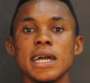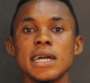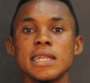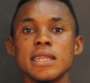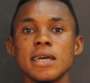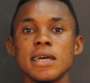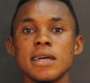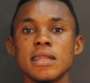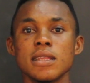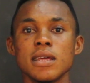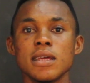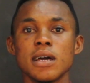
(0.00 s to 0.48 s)

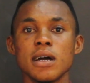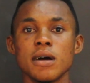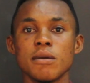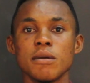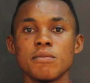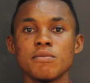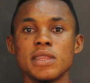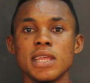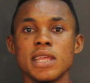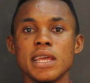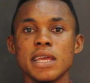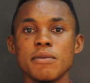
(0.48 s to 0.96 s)
And
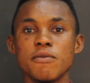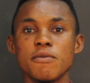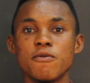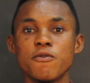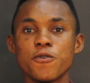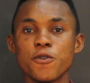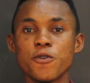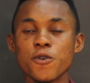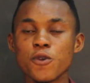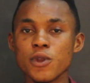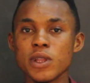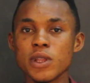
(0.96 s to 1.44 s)
then
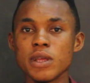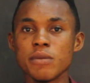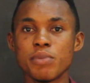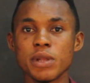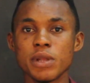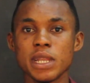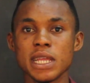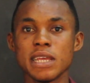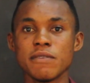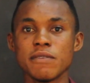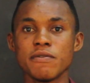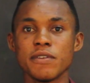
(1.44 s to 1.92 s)
they fully
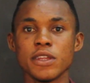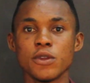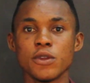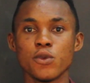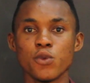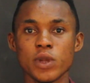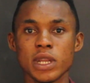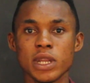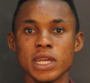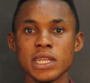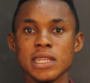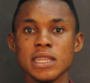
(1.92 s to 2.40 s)
believe
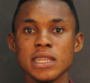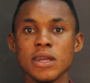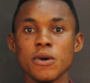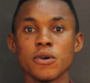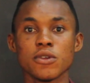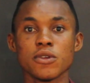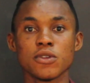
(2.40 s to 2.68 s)
in religion.